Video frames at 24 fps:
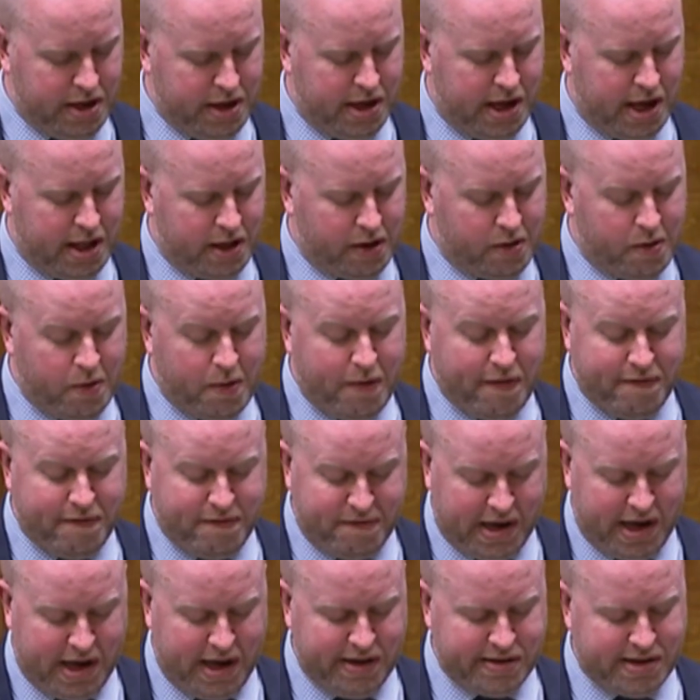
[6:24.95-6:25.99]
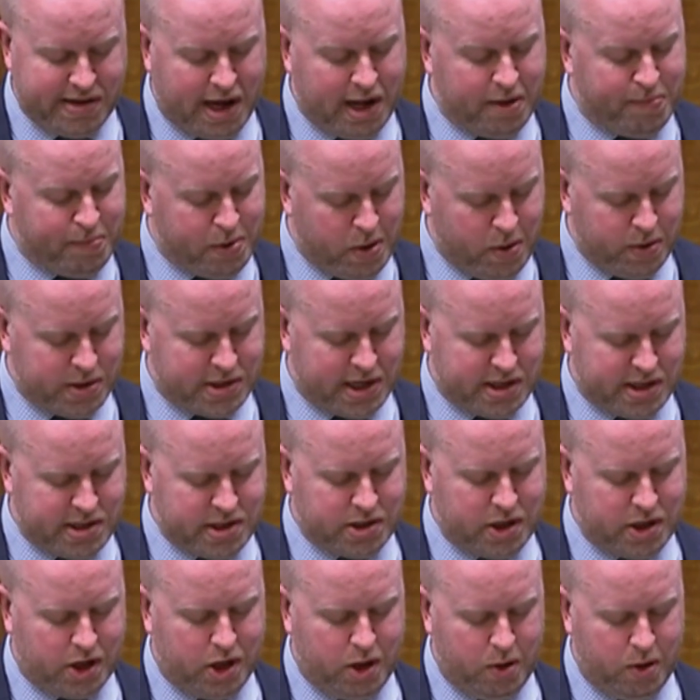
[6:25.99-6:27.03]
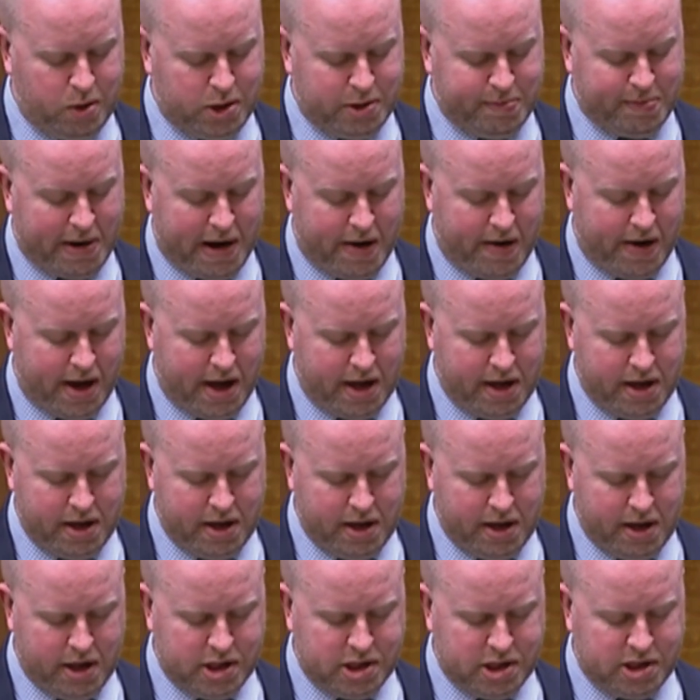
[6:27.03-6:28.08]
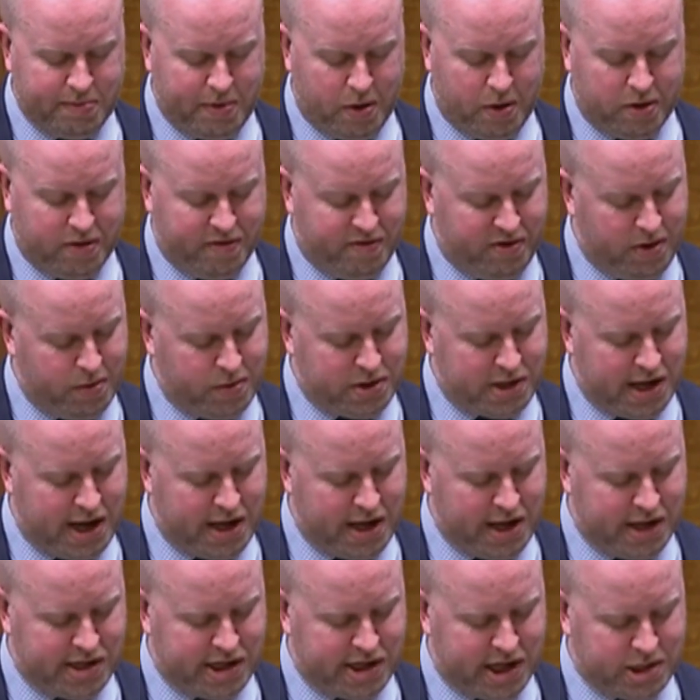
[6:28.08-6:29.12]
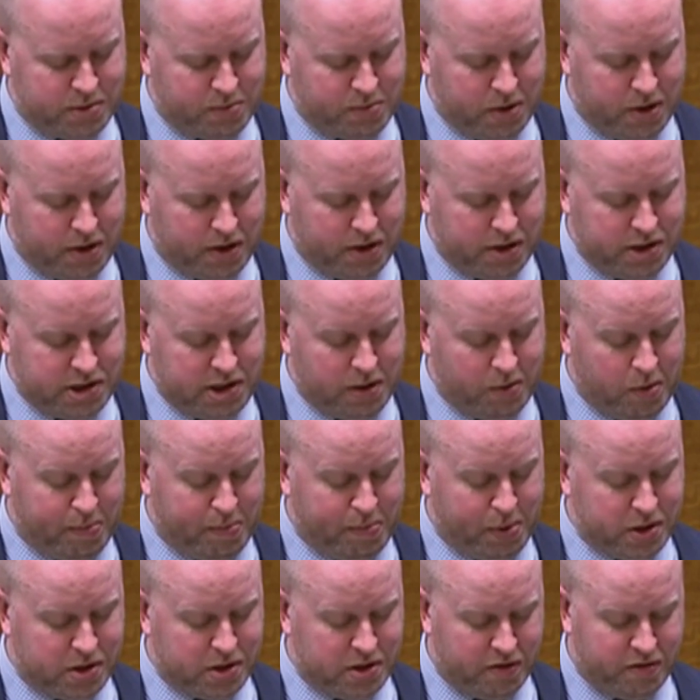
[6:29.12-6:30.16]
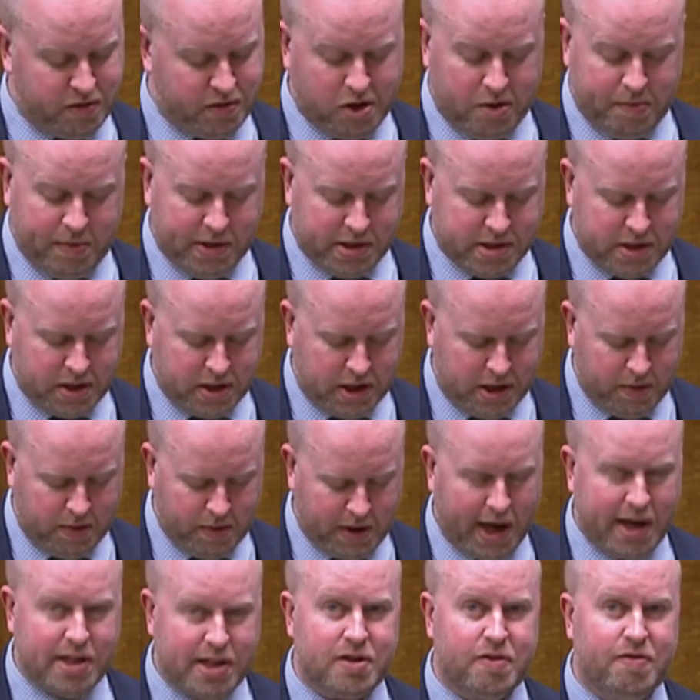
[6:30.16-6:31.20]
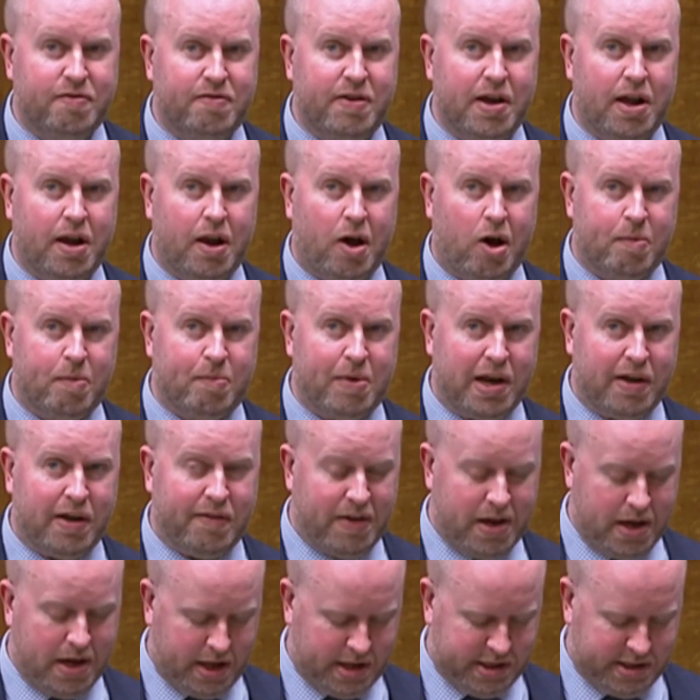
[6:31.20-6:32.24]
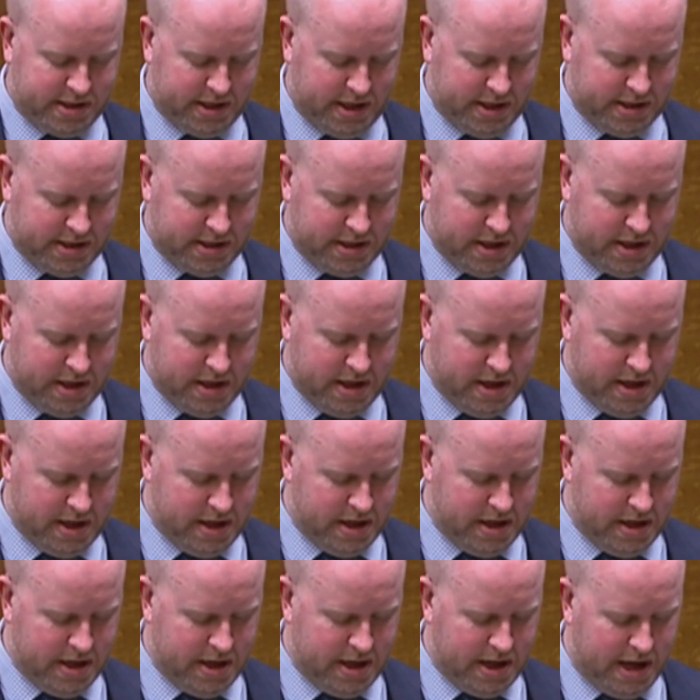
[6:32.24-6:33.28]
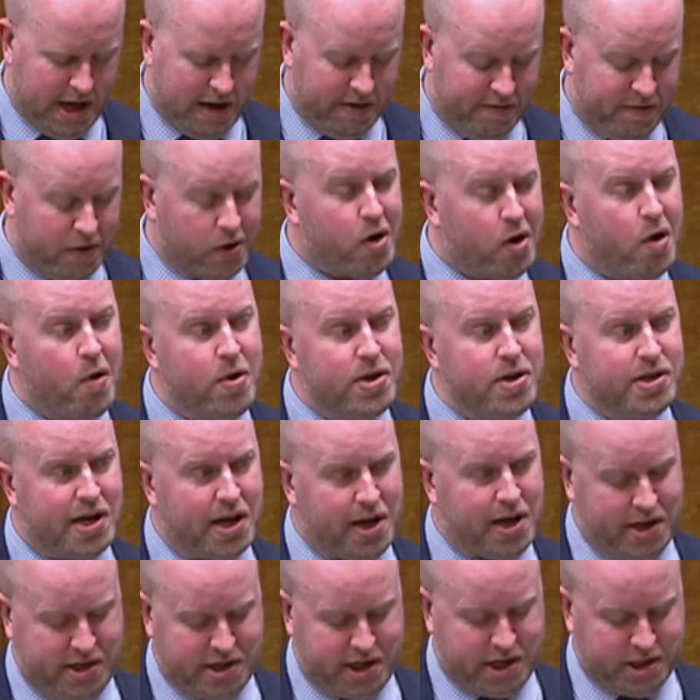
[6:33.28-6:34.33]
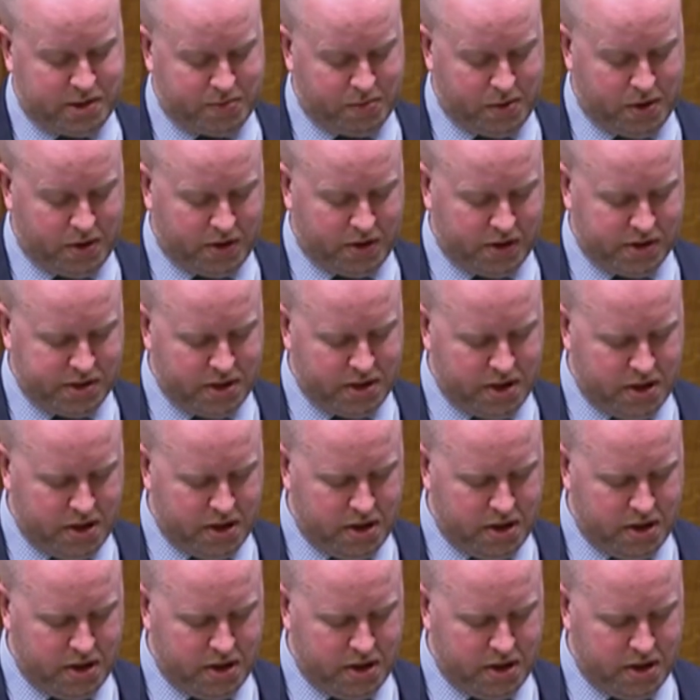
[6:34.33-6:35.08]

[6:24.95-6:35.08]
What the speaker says: Yet current fees and process is a huge barrier to both future NHS workers who are put off coming to the UK to fill our many vacancies, and for current NHS workers